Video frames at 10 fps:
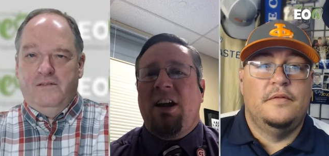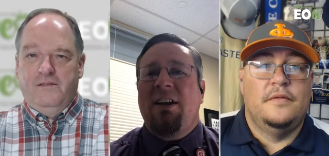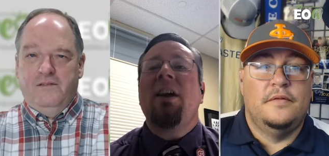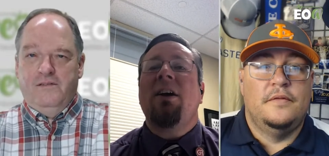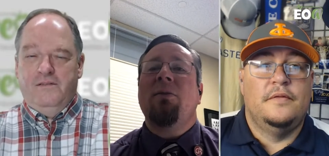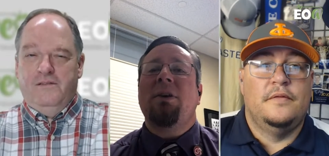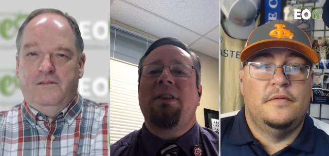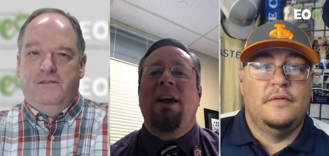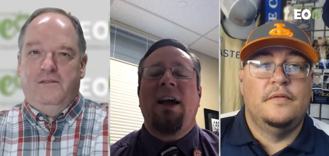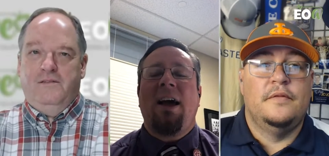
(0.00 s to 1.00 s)
Speaker 1: good idea of
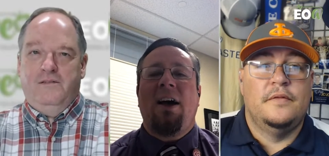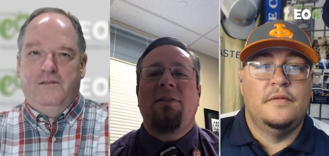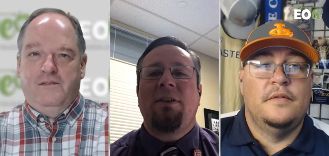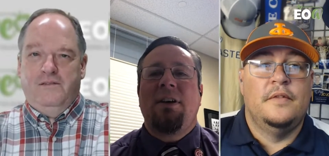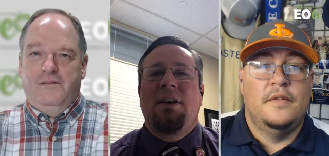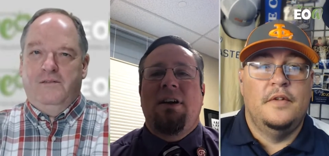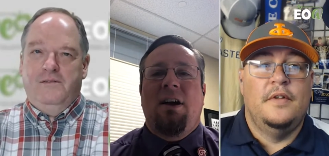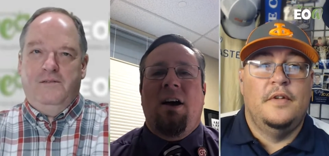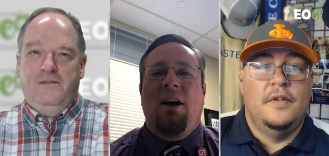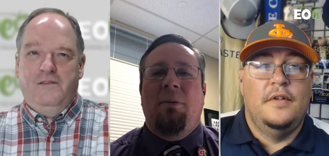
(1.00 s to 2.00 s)
what they have
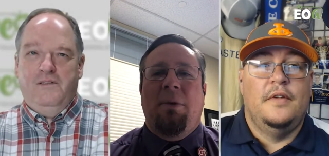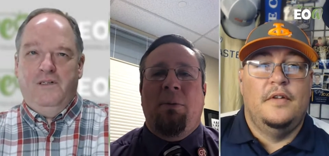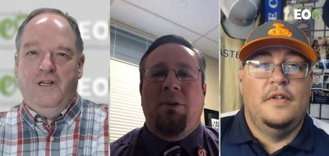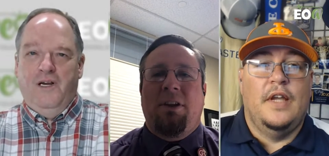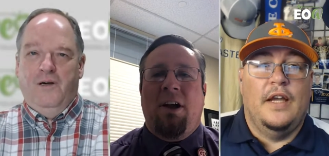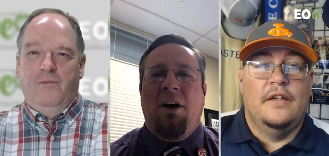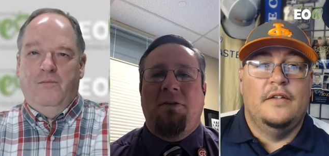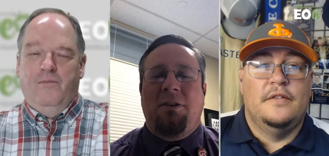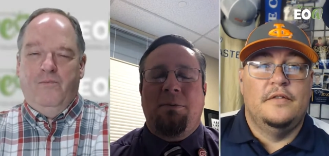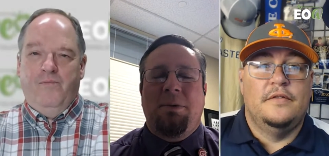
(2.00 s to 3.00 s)
um,
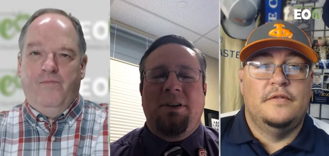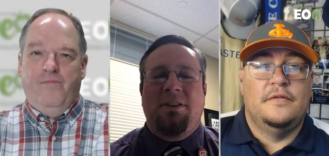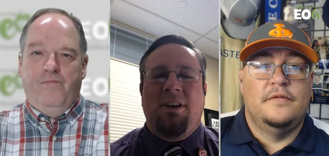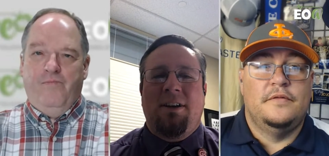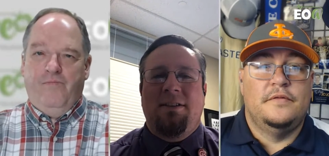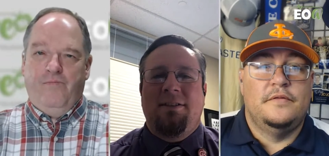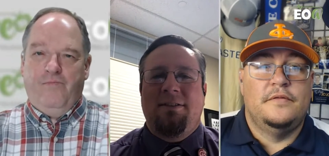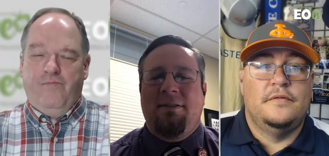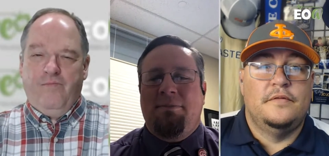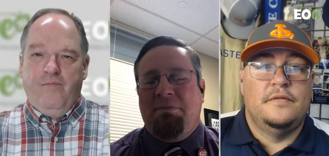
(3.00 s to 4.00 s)
yeah. offer. But
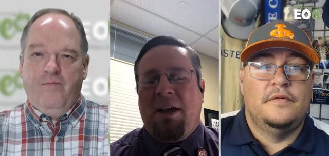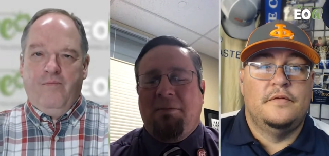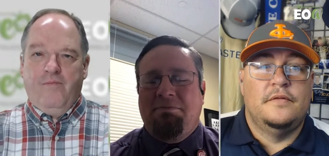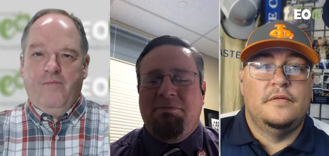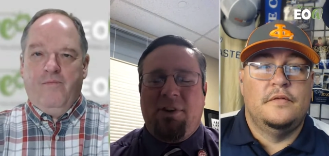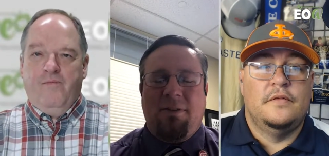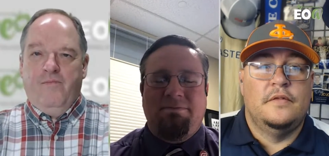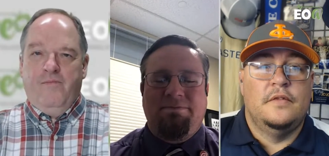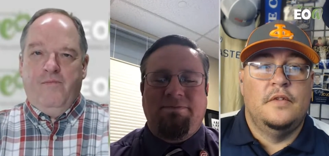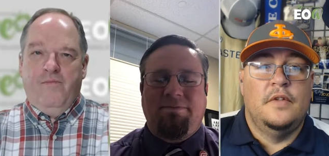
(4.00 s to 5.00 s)
uh, yeah,
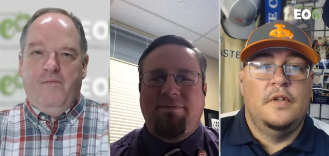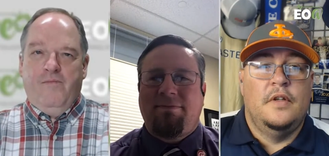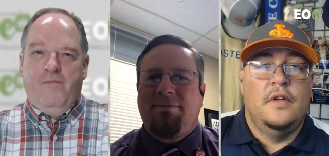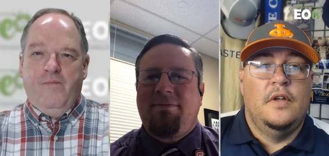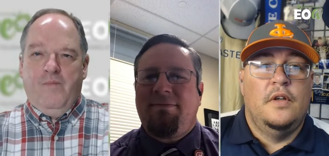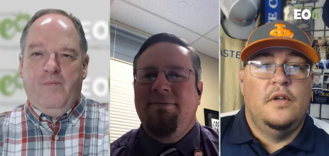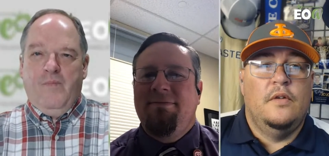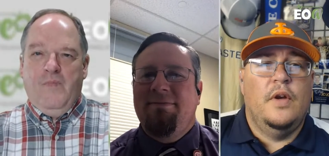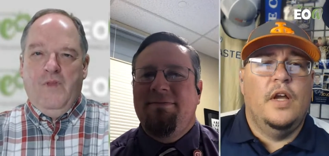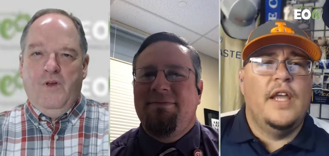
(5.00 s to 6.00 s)
so
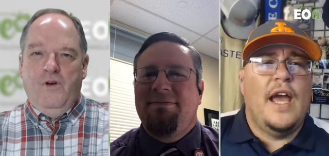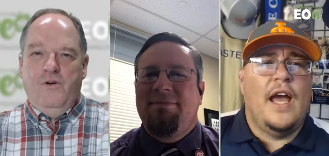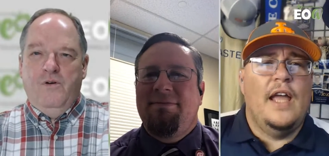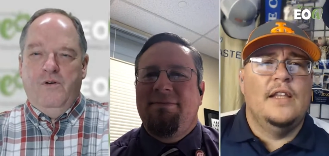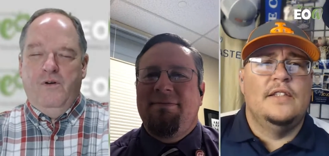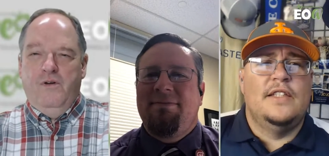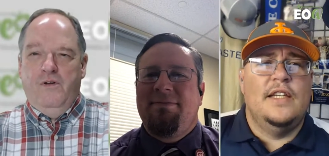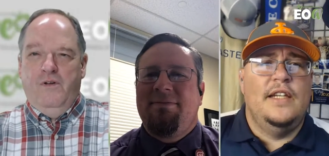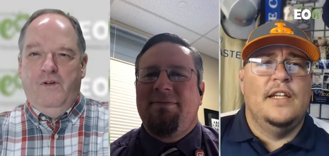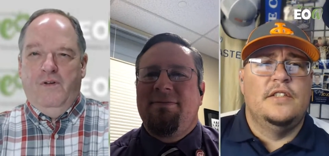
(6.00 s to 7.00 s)
Speaker 2: well, yeah,
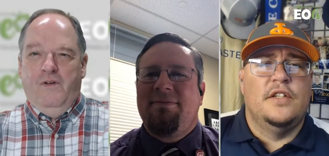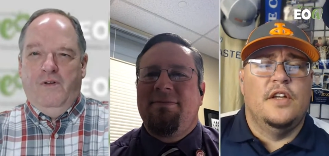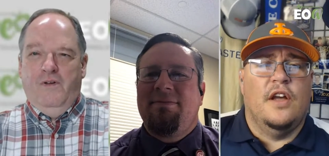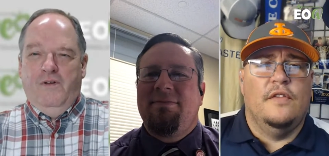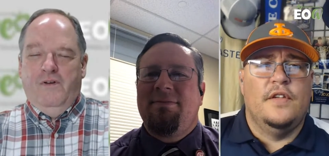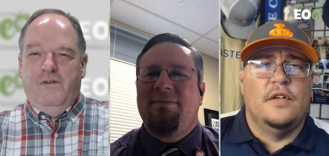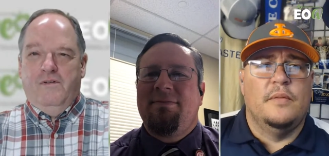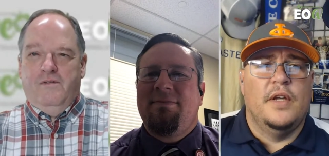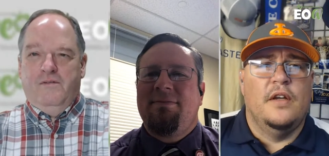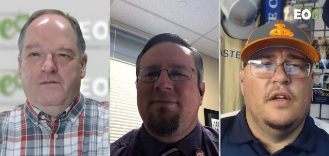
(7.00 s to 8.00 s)
Island City does your golf
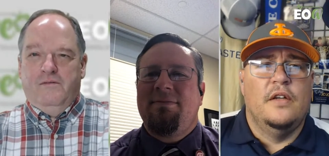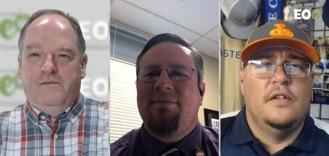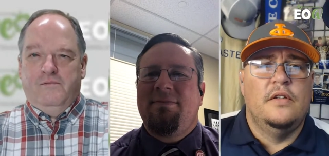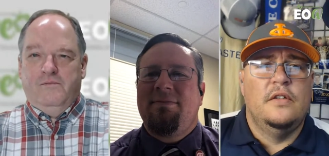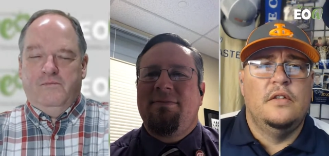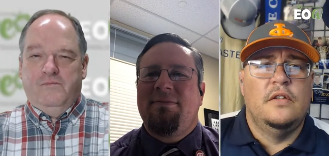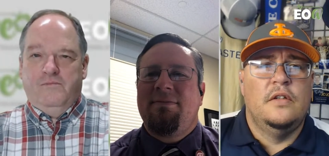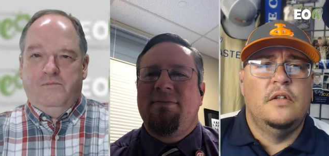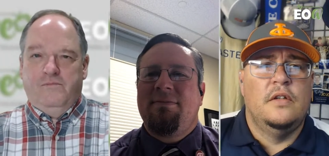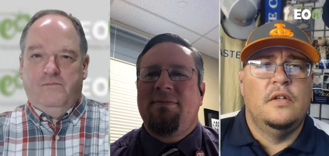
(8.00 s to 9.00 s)
tournament, huh?
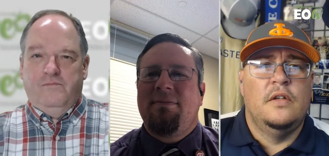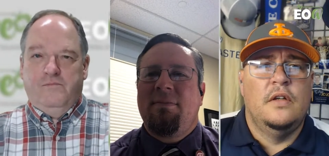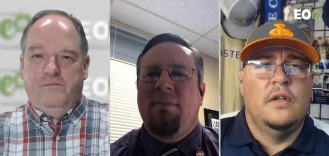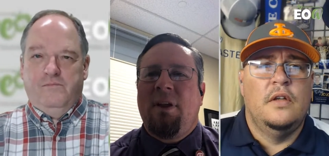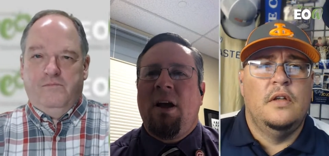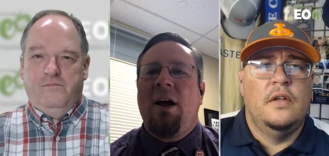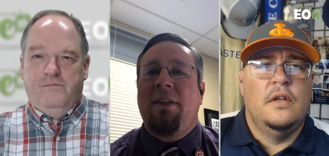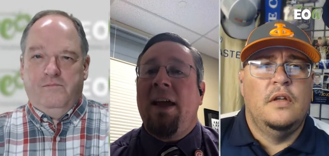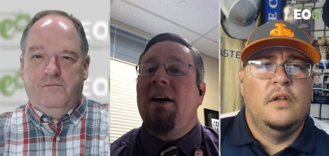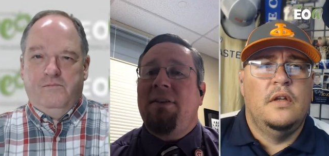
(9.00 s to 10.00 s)

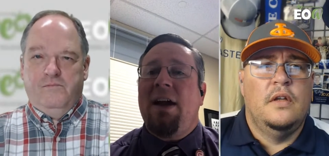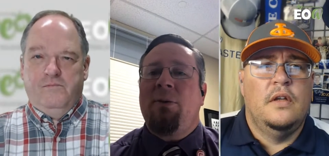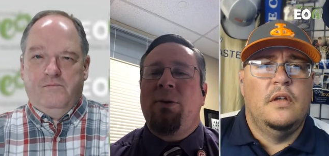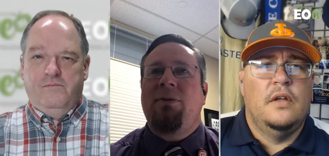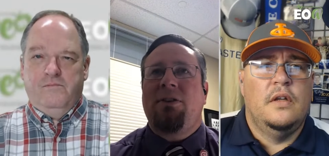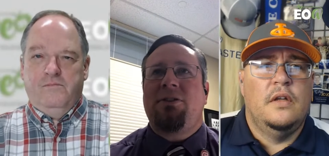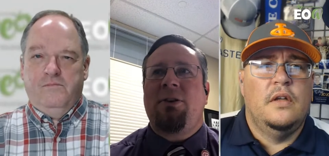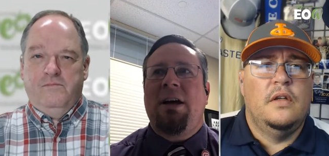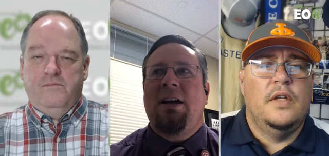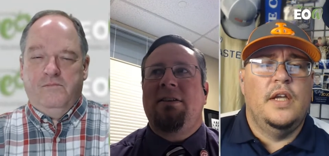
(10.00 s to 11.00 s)
Speaker 1: Uh, they have, yeah. We've
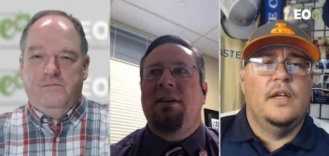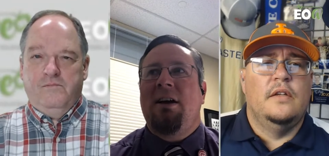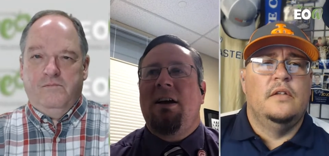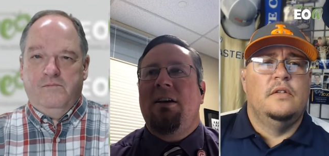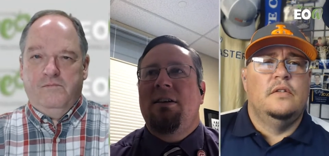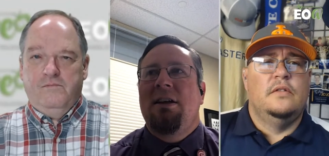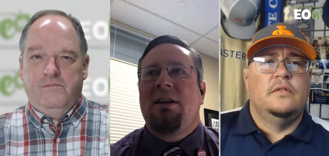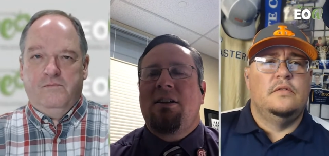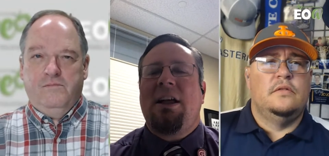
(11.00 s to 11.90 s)
also had yeah. uh,